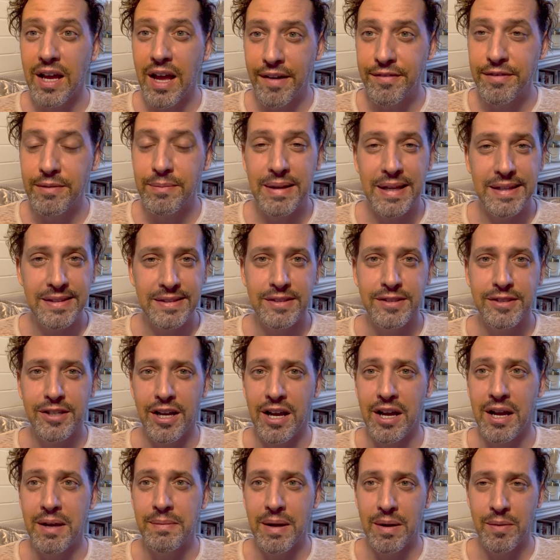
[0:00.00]
have a pleasant
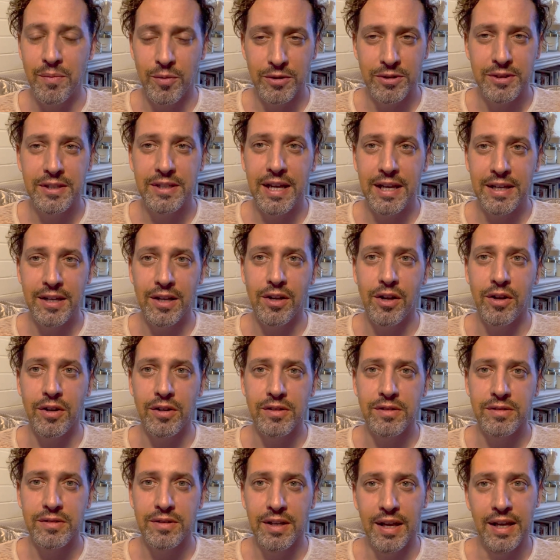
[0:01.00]
time and want to get along.